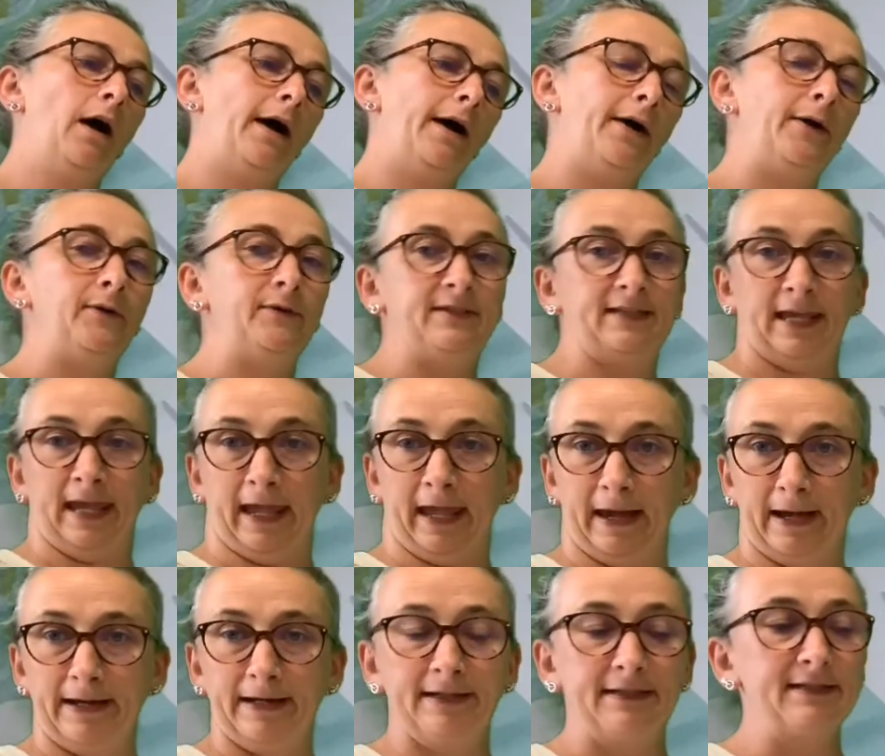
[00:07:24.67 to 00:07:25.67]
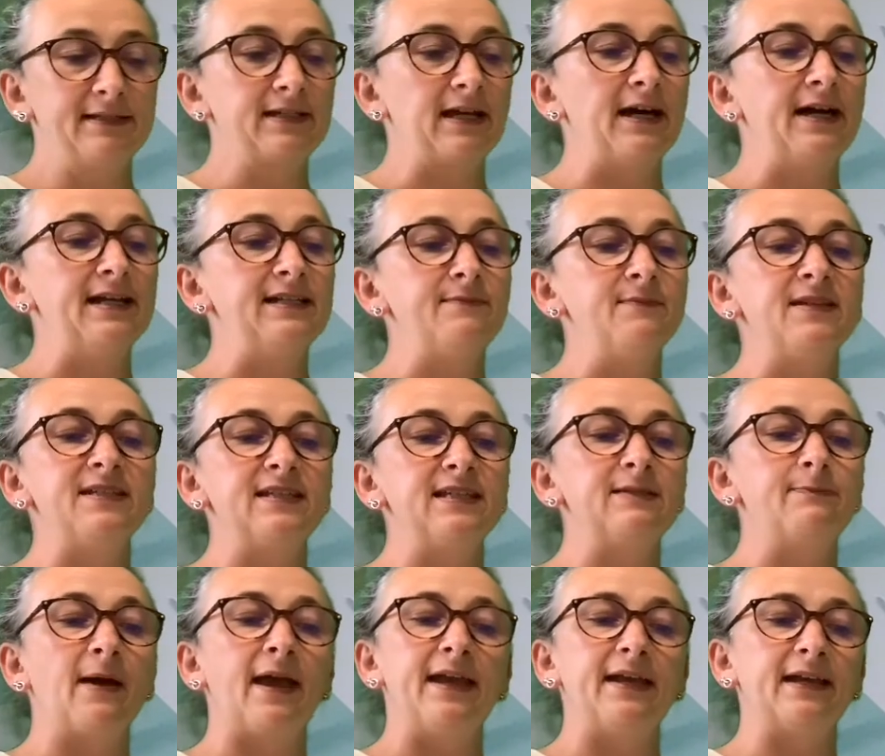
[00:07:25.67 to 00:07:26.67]
Oh dear, sighed
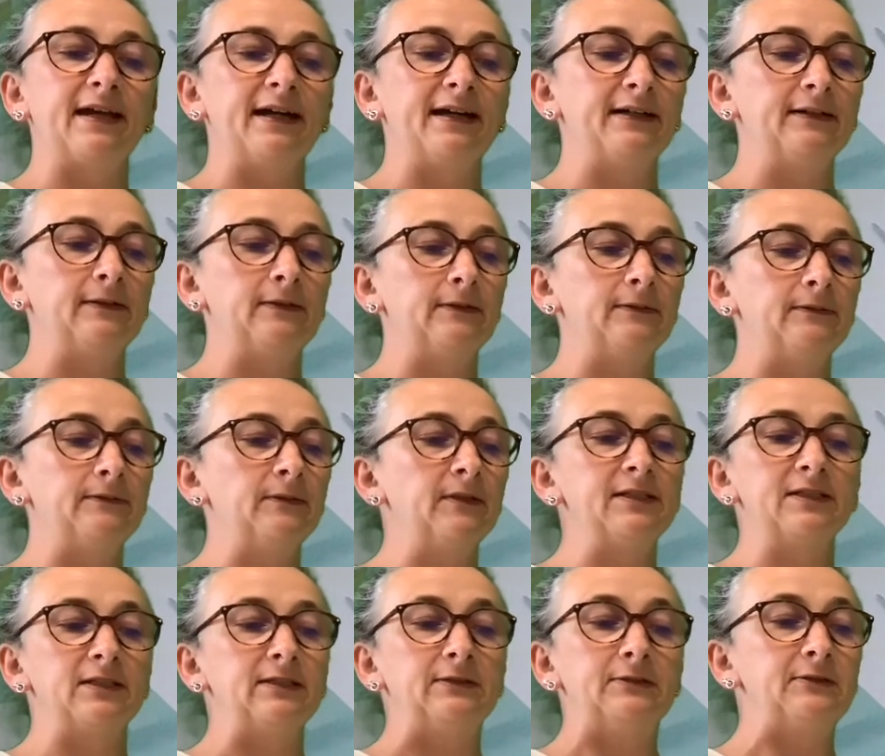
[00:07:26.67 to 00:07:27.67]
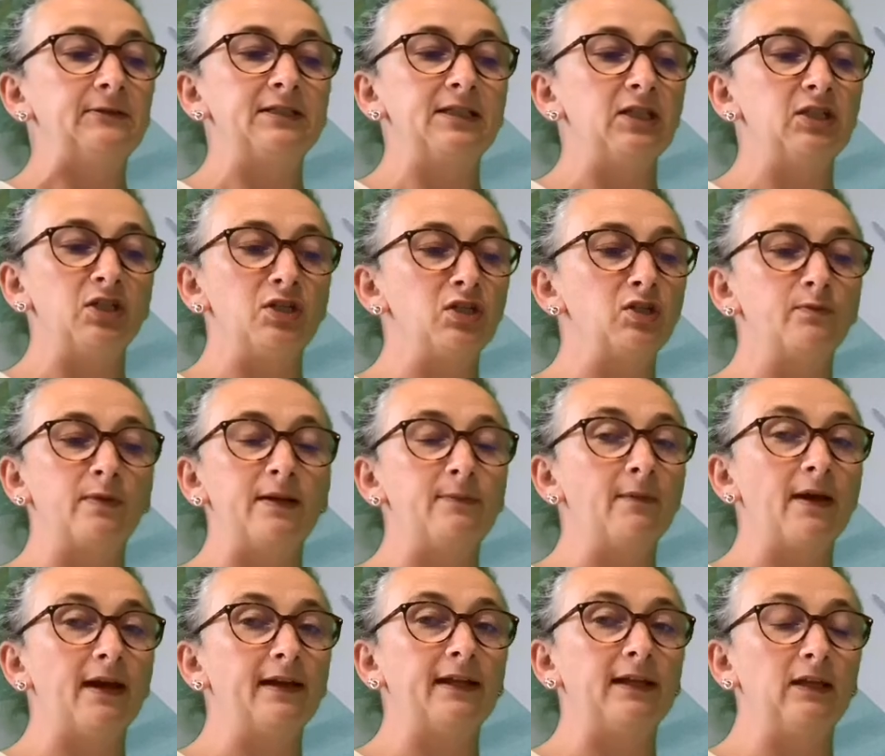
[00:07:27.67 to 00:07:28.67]
Mrs. Baker. What a naughty Gingerbread
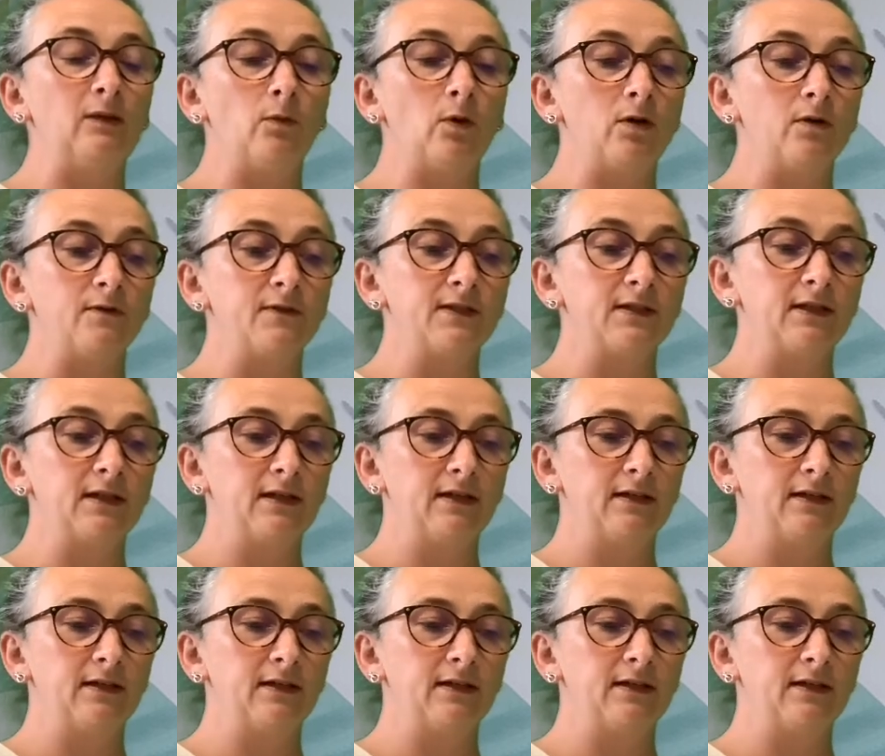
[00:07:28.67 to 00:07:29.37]
Man he was.